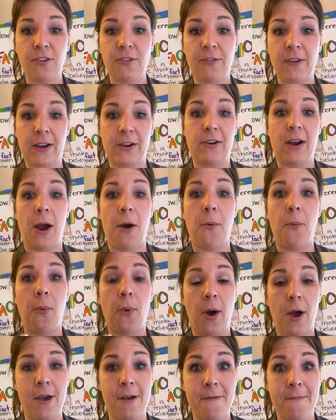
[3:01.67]
figure out
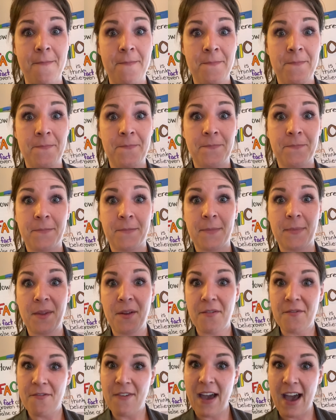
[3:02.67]
what
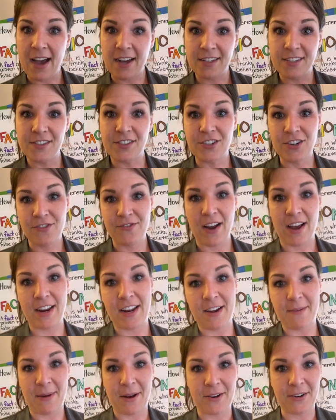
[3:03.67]
facts you're
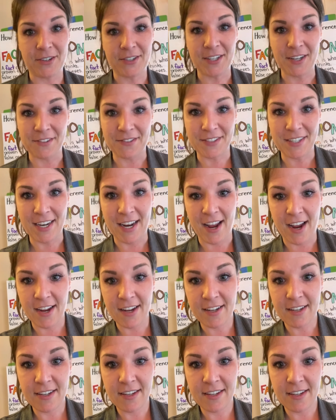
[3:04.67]
writing about yourself today.